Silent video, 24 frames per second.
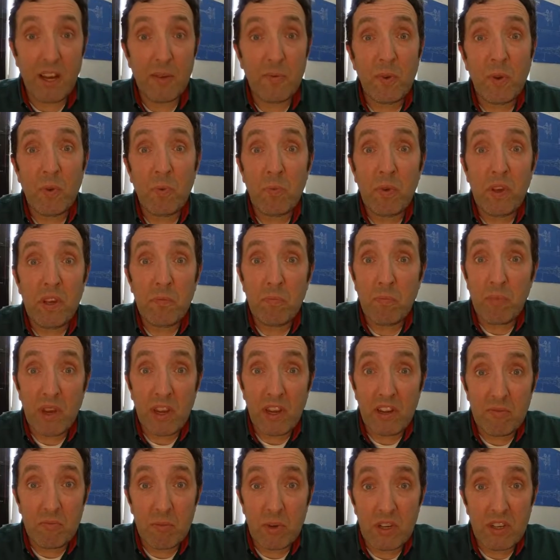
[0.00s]
not being
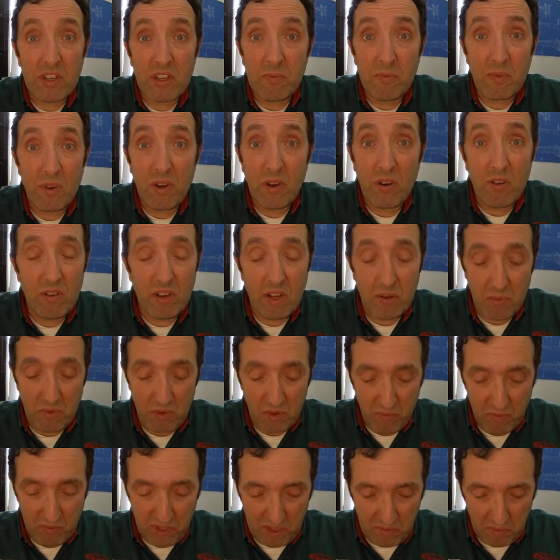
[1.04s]
paid by them. No, I'm
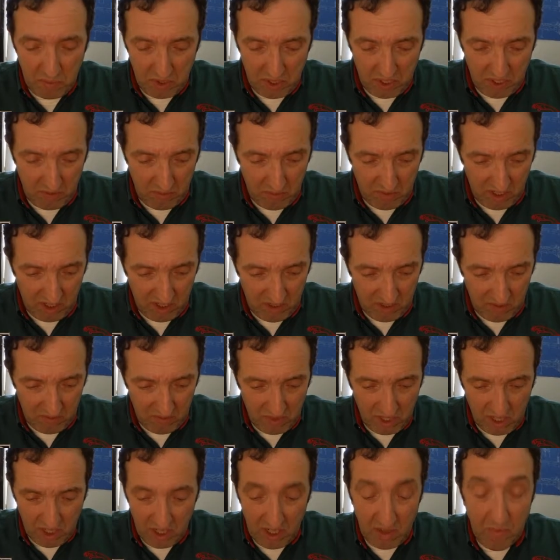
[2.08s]
not being paid by
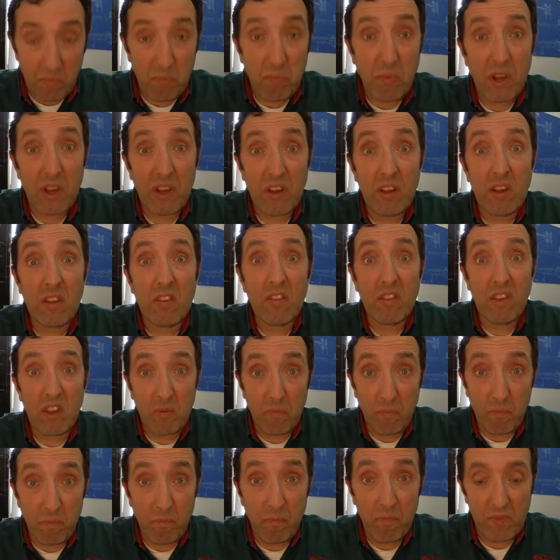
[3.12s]
them. I'm paying
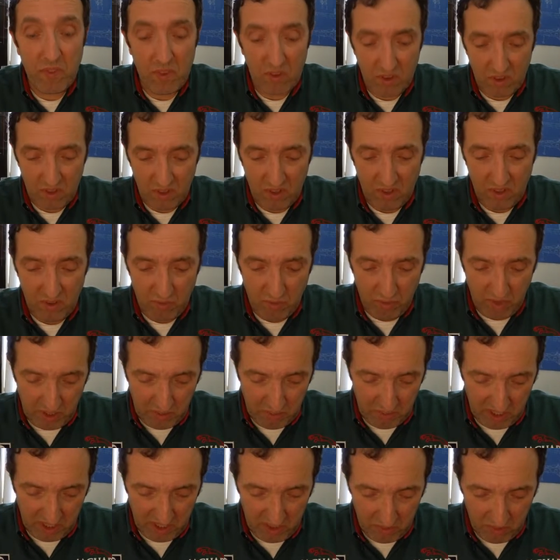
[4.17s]
them to
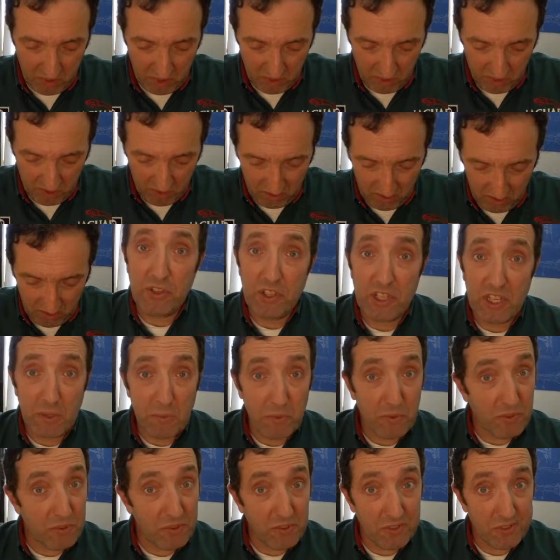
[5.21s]
bring me the model.
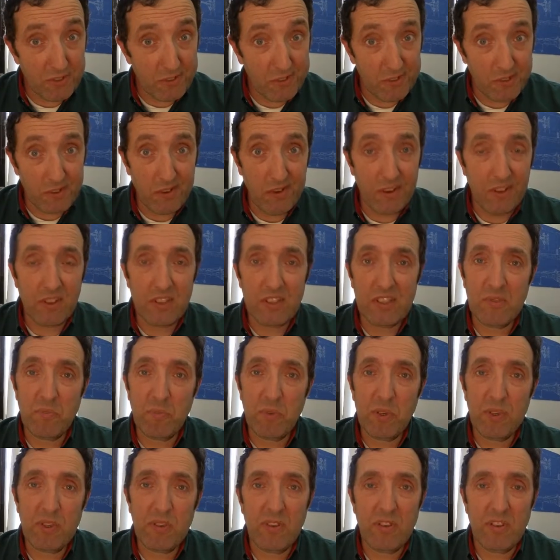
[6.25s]
Shall we just start this
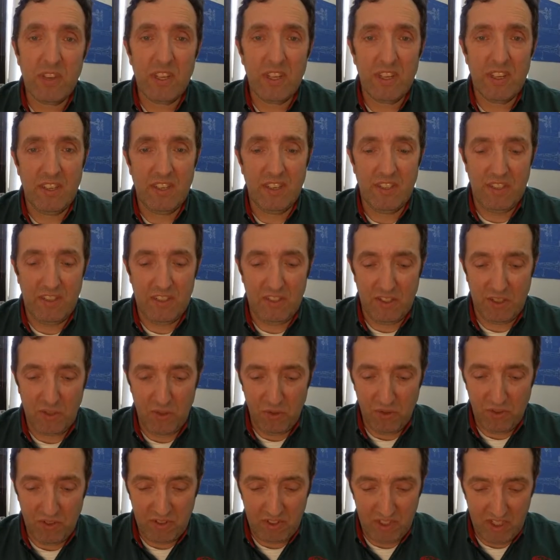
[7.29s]
build, and
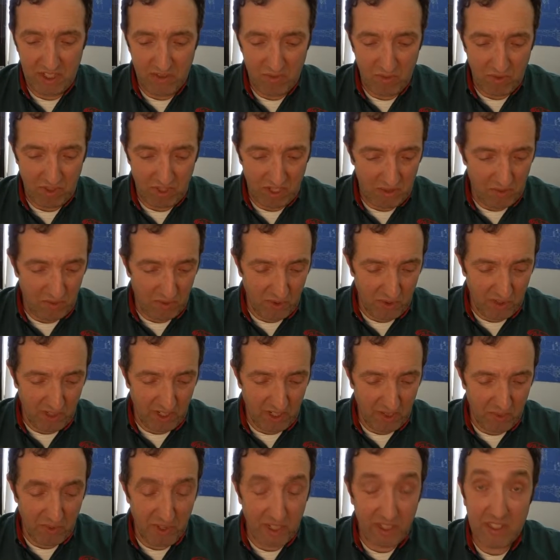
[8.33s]
you'll see what I'm
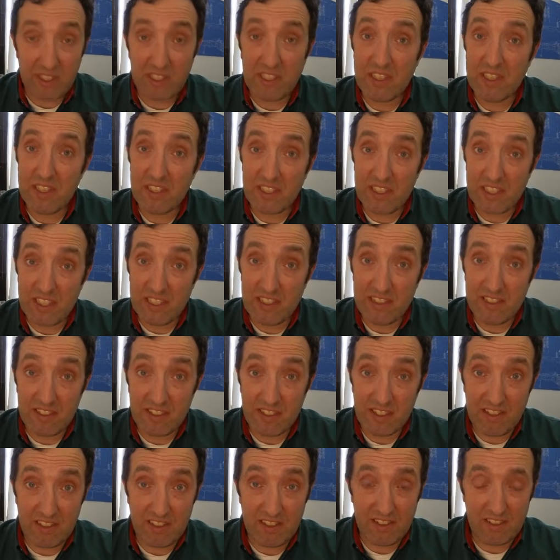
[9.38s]
talking about. It is,
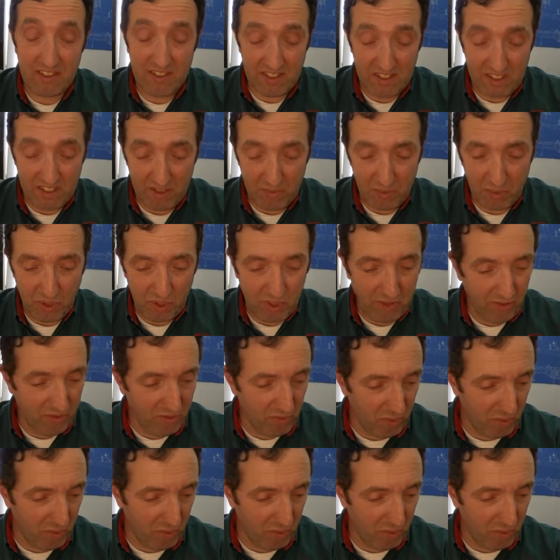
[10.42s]
as I said, a beautiful